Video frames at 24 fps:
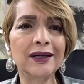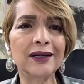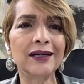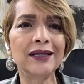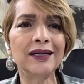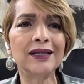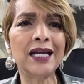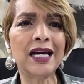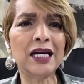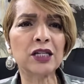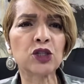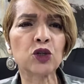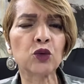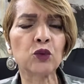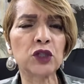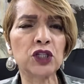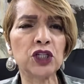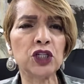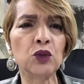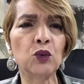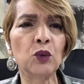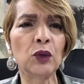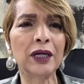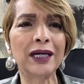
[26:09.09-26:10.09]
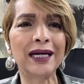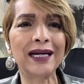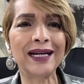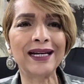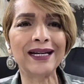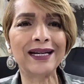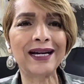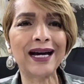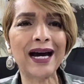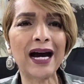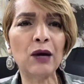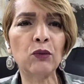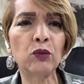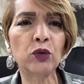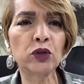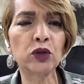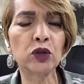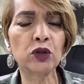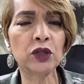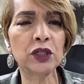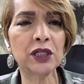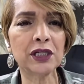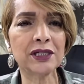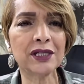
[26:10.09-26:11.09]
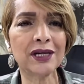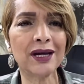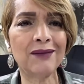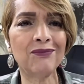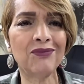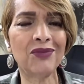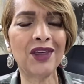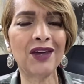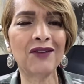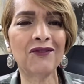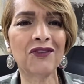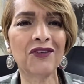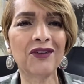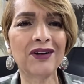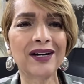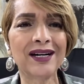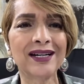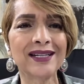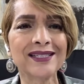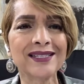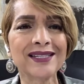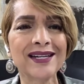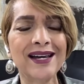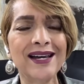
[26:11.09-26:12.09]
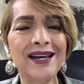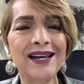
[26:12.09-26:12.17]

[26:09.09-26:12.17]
That's what she wanted. And God will do the same thing for us.